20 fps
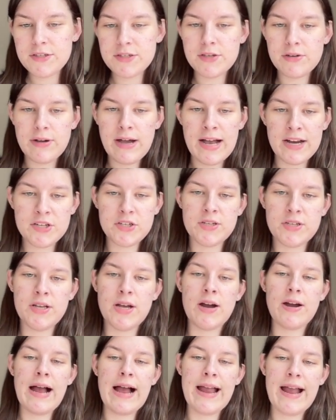So actually
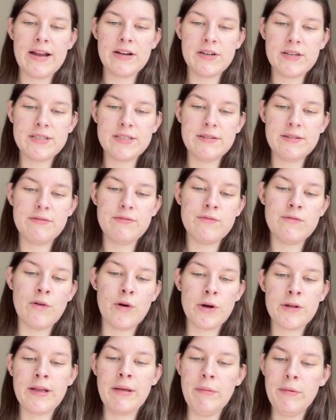our high accuracy
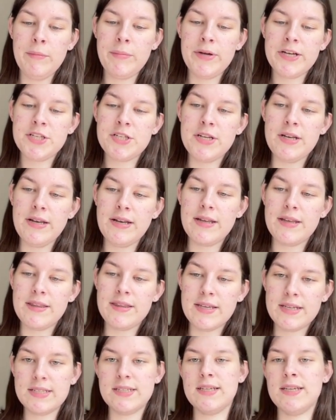for glioma prediction,
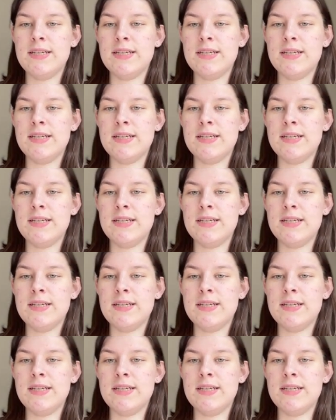this